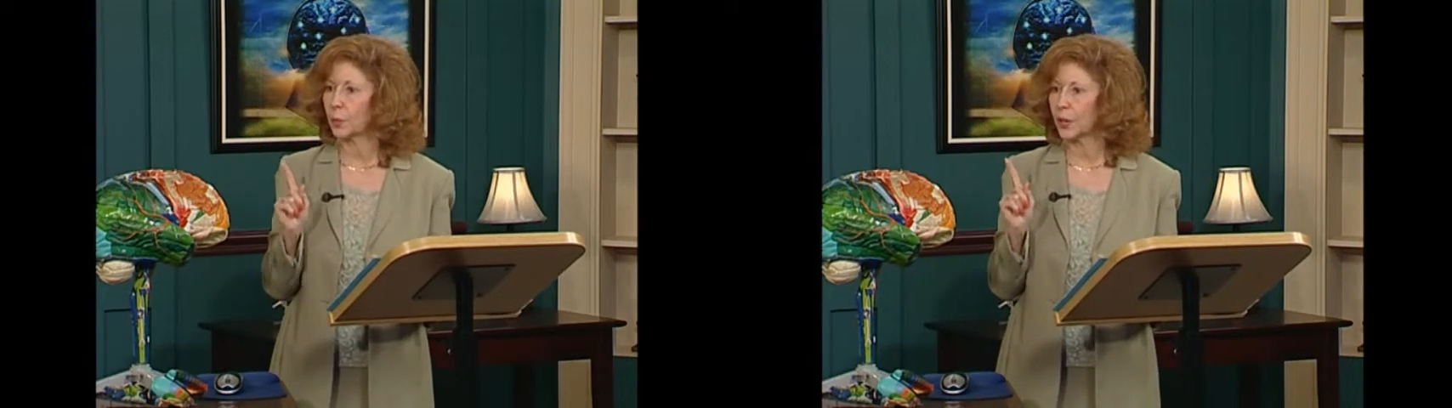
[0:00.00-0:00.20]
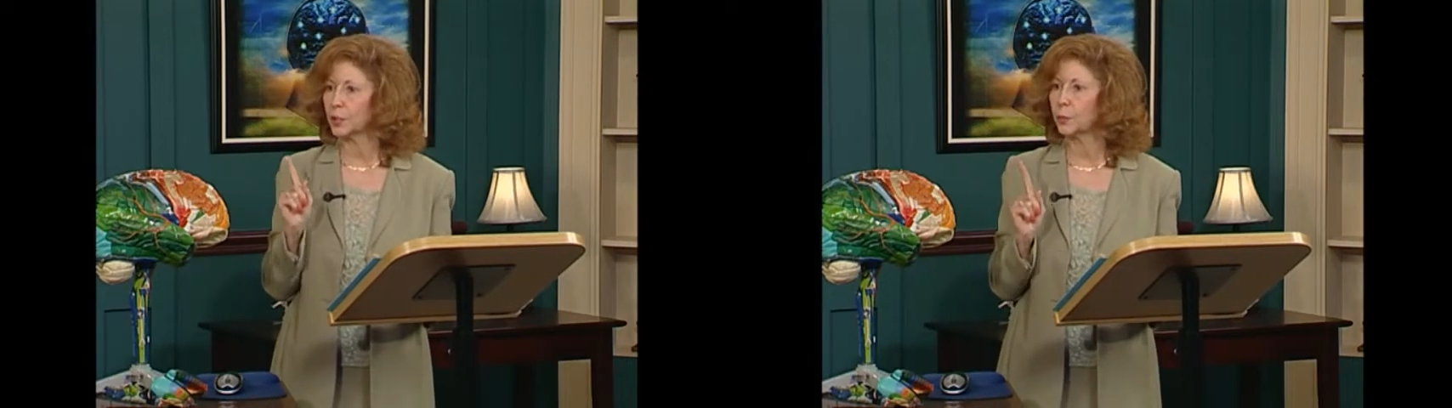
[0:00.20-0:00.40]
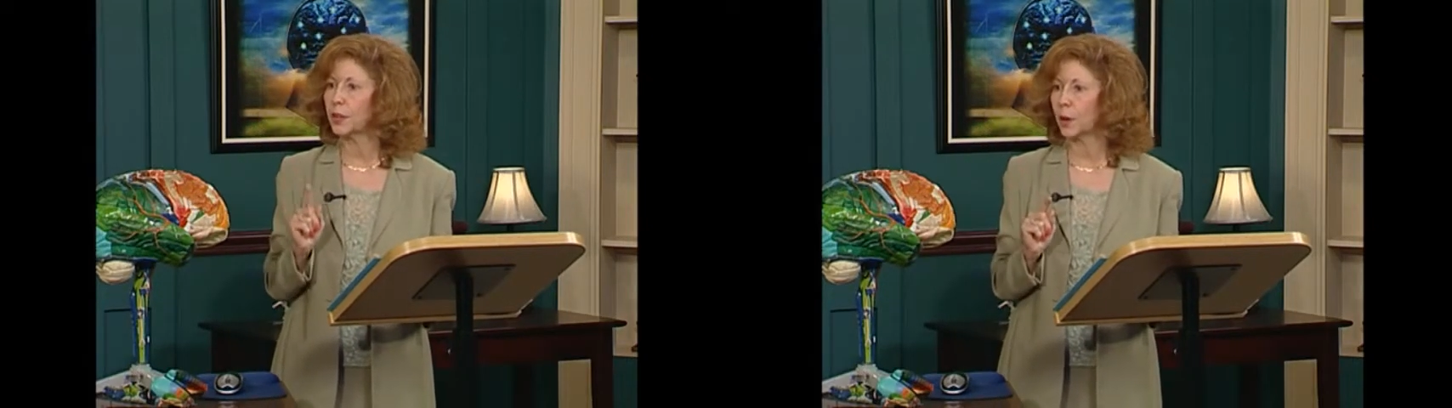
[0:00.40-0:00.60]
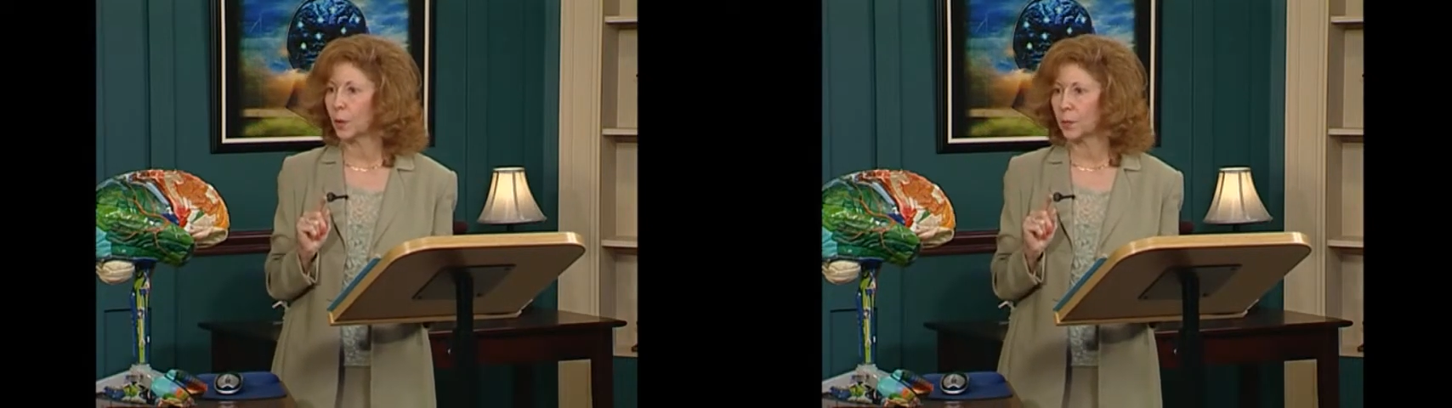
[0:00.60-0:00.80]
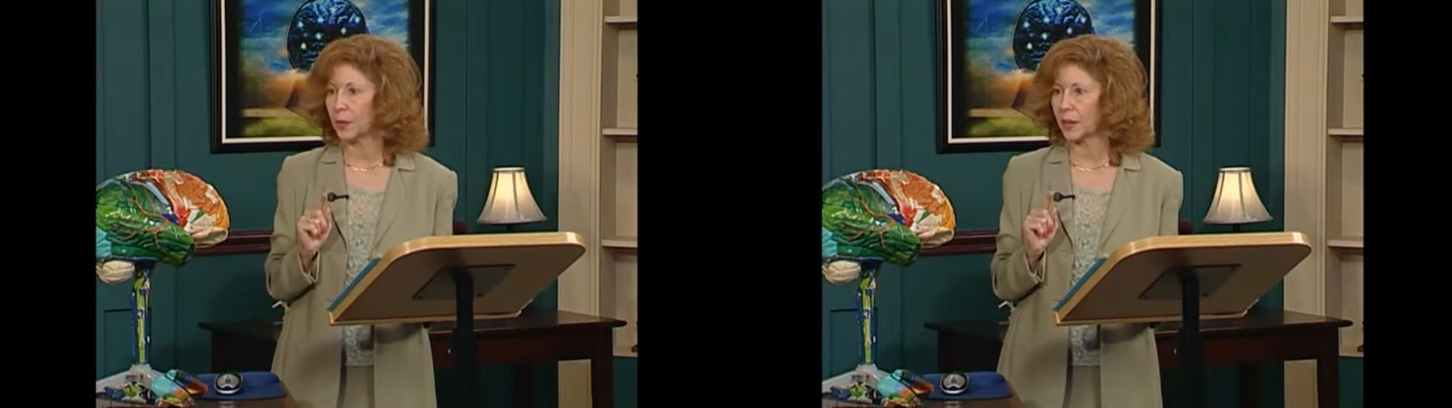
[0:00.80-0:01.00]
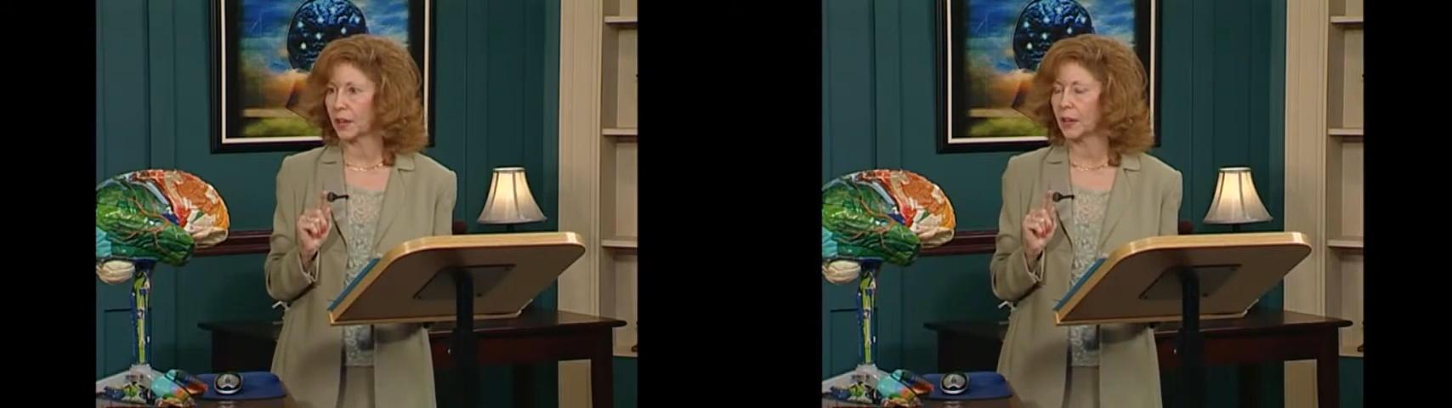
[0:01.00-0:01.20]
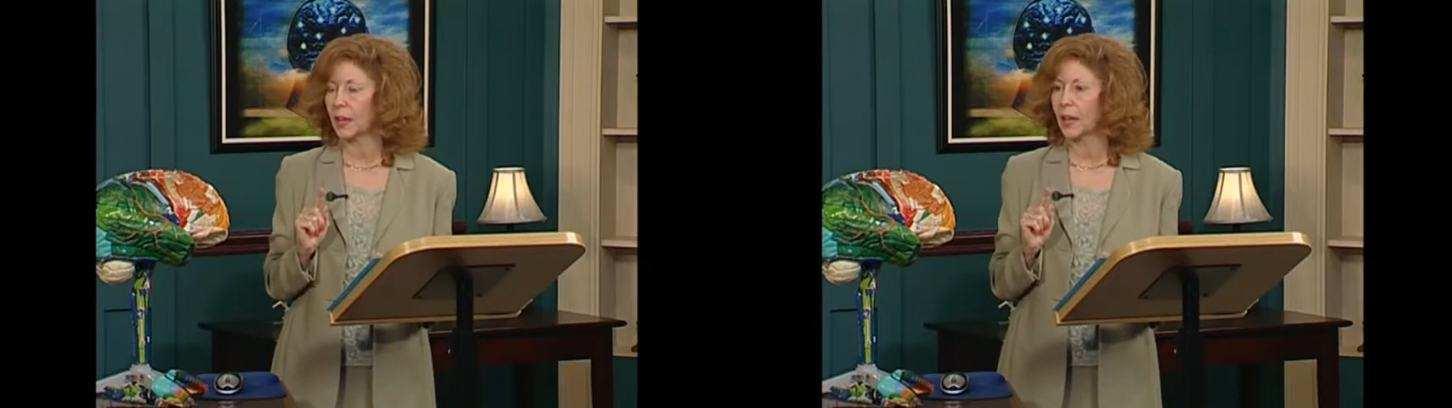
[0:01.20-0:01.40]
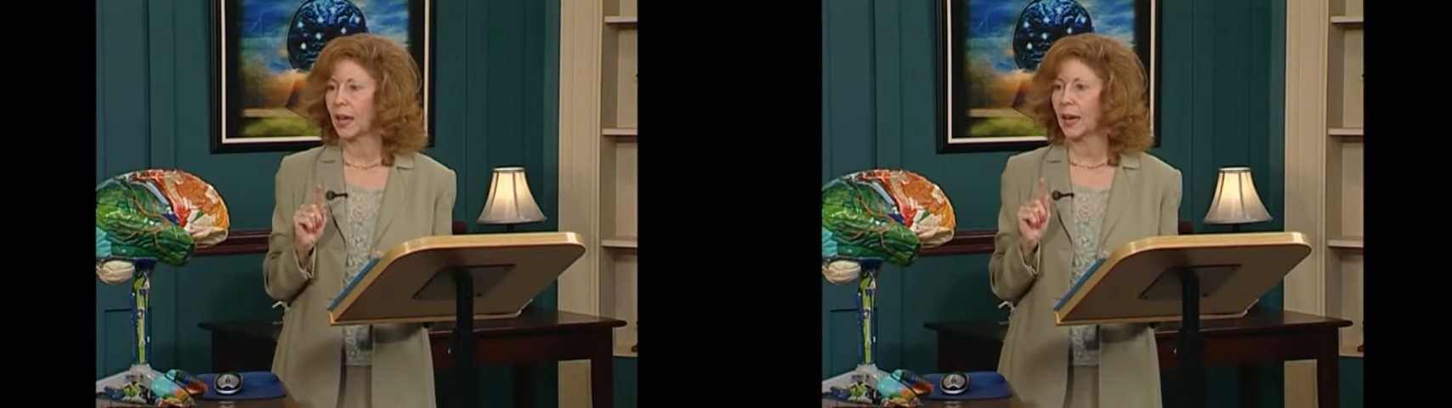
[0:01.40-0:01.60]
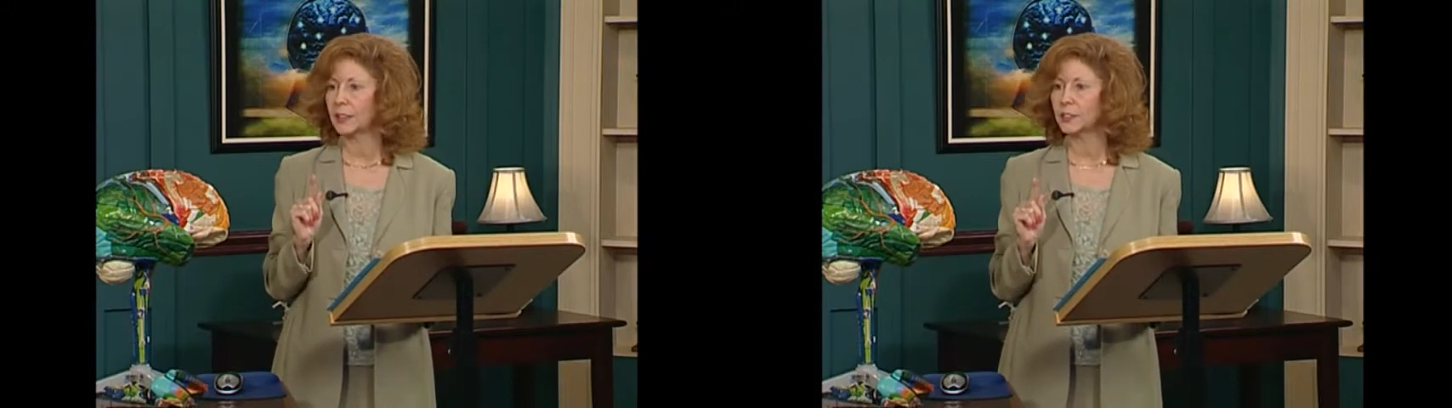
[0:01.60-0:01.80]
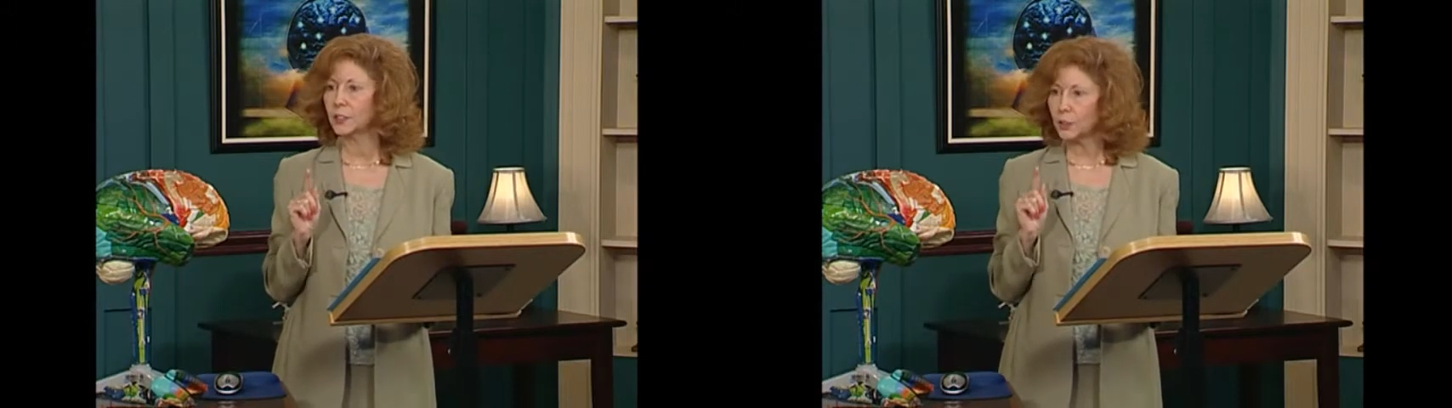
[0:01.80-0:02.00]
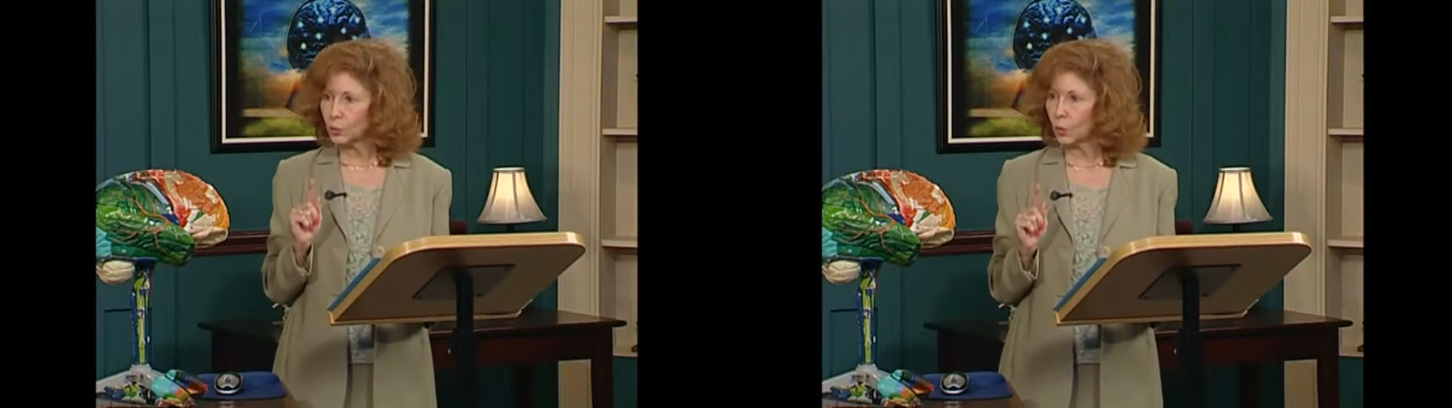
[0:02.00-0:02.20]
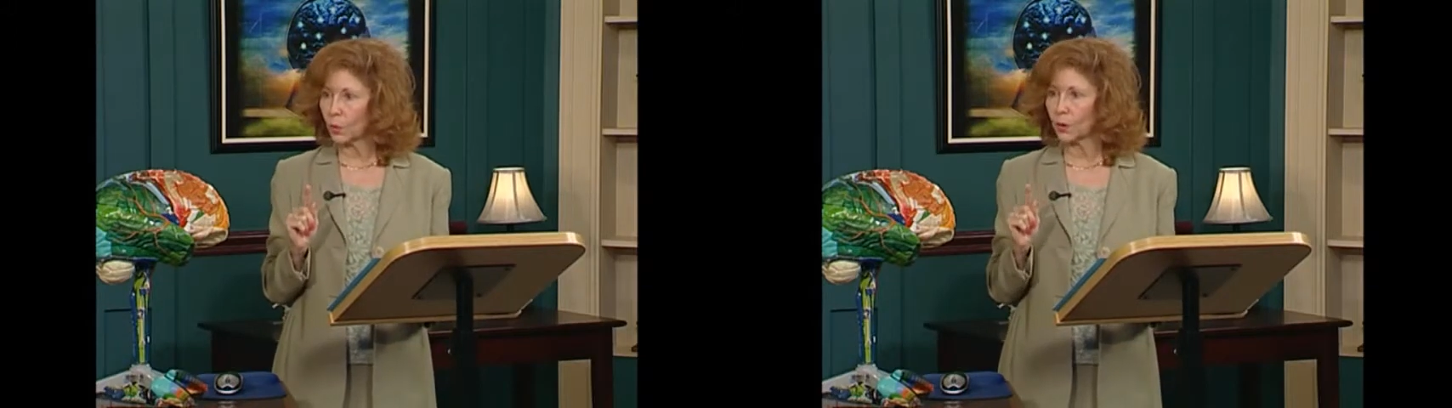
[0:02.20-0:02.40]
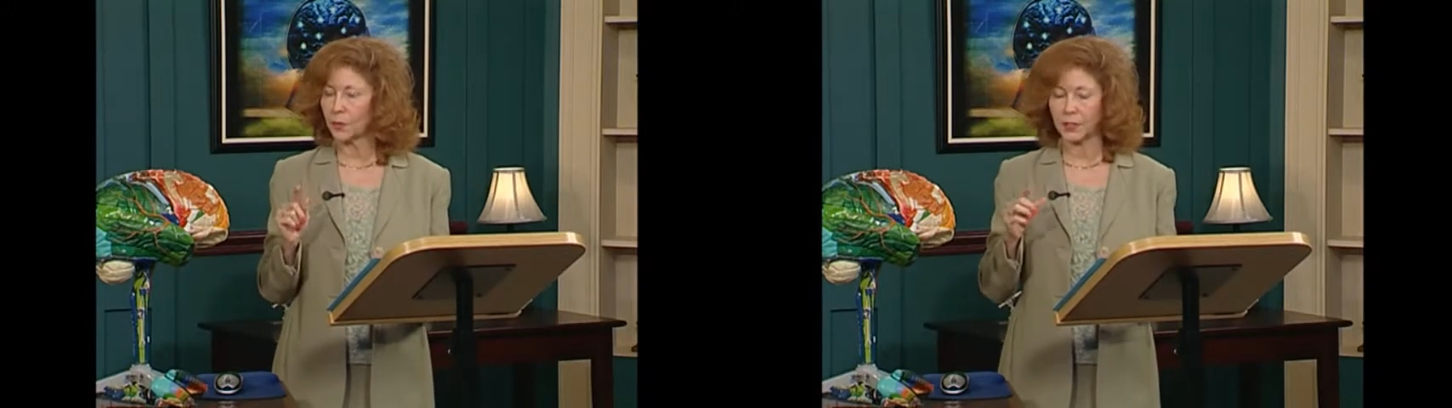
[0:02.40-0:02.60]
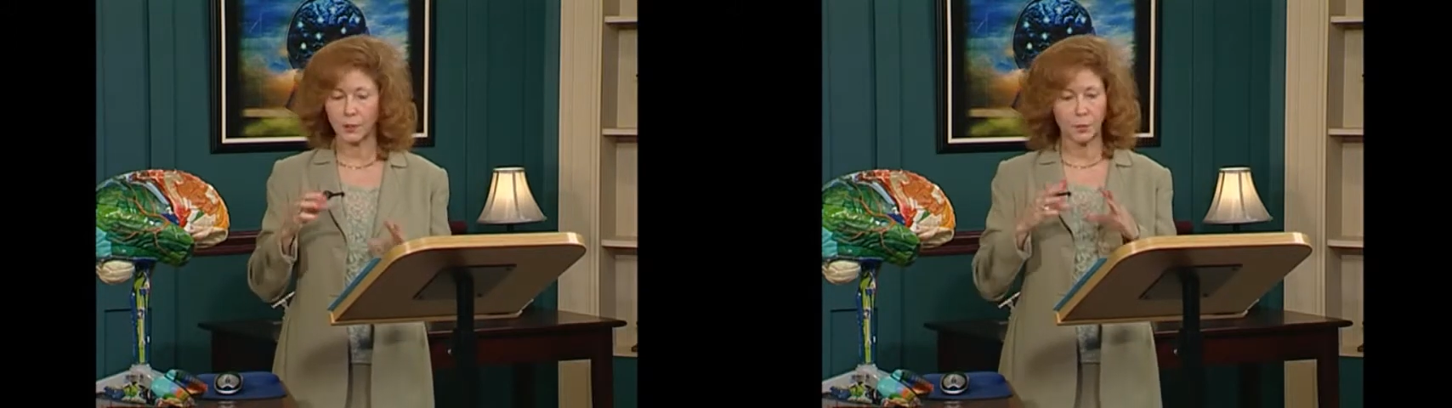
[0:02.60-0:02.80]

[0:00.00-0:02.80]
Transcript: presbyopia as a disorder that's